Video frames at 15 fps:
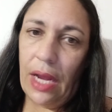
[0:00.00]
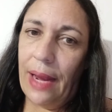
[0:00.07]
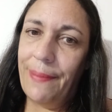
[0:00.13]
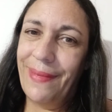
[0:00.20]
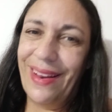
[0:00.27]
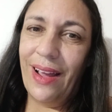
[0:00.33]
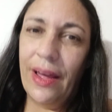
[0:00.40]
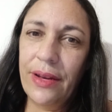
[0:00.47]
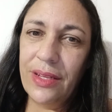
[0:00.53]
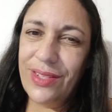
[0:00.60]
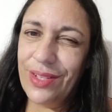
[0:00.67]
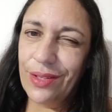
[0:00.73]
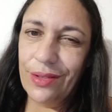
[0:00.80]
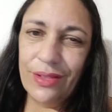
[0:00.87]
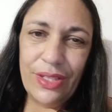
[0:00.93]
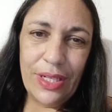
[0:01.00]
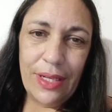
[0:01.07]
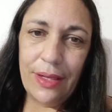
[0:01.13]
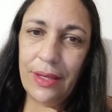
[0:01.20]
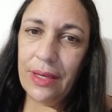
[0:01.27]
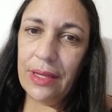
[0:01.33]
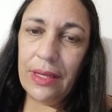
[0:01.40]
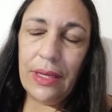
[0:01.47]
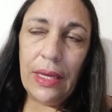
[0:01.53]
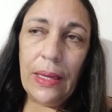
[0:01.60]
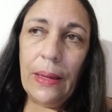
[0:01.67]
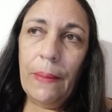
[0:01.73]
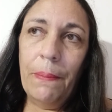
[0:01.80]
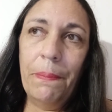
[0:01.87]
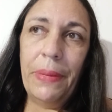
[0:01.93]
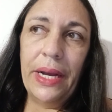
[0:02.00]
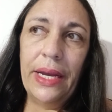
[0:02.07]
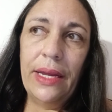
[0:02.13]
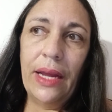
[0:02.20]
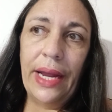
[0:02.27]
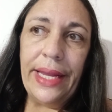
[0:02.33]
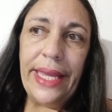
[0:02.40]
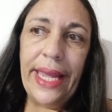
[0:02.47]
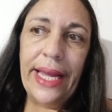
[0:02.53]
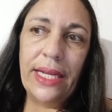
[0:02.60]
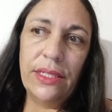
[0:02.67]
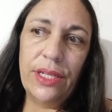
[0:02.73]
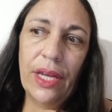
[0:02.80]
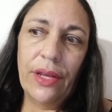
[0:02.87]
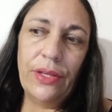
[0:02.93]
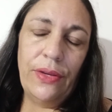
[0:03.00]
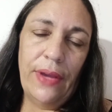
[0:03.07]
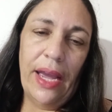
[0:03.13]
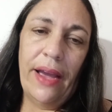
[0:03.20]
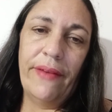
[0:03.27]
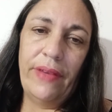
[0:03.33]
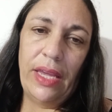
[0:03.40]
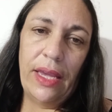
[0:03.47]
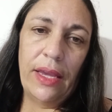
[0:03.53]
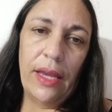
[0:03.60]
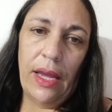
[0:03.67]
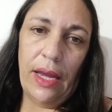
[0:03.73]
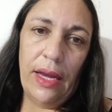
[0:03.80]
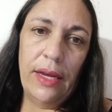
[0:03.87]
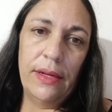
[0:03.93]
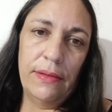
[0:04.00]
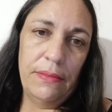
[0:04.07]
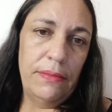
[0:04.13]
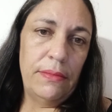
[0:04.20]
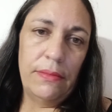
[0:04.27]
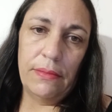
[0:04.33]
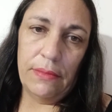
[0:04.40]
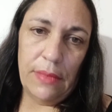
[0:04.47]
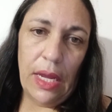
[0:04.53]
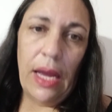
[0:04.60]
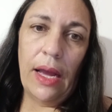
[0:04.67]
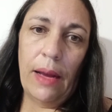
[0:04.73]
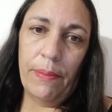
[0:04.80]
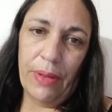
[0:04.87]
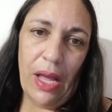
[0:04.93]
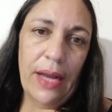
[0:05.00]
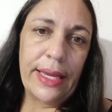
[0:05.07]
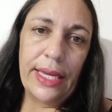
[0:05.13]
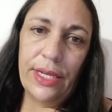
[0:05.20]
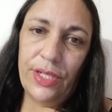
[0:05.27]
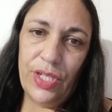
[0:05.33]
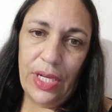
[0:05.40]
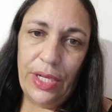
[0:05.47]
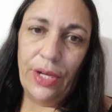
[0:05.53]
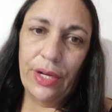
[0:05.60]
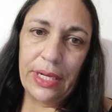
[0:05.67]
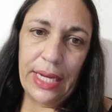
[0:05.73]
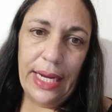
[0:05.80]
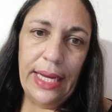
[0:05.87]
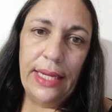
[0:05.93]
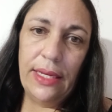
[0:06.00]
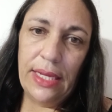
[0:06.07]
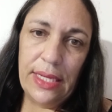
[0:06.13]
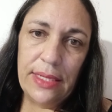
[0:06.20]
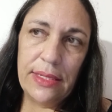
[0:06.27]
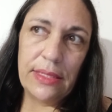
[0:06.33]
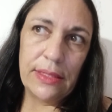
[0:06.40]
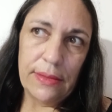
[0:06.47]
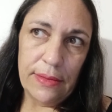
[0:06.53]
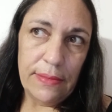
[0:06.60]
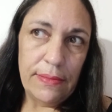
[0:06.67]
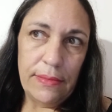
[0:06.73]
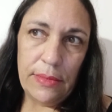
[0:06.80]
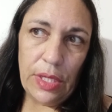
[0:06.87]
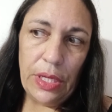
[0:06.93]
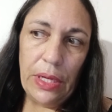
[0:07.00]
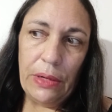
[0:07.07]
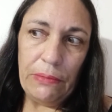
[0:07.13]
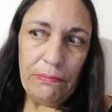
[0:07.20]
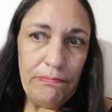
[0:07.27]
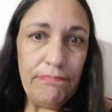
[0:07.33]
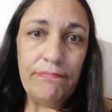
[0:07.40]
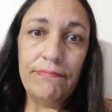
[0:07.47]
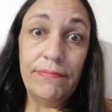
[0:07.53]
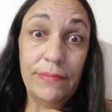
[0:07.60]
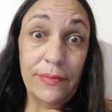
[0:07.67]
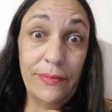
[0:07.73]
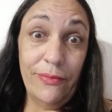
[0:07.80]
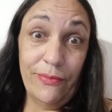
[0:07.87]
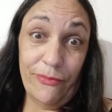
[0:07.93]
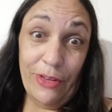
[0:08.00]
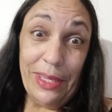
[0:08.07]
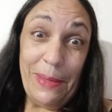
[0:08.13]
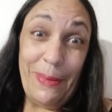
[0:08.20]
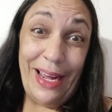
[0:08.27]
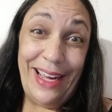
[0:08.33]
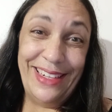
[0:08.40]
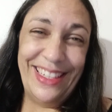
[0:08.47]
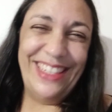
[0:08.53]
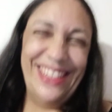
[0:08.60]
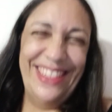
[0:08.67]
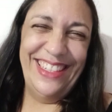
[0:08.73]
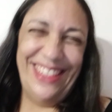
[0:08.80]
I'm not a surgeon, but I can tell you having a blockage in your gut is, really bad.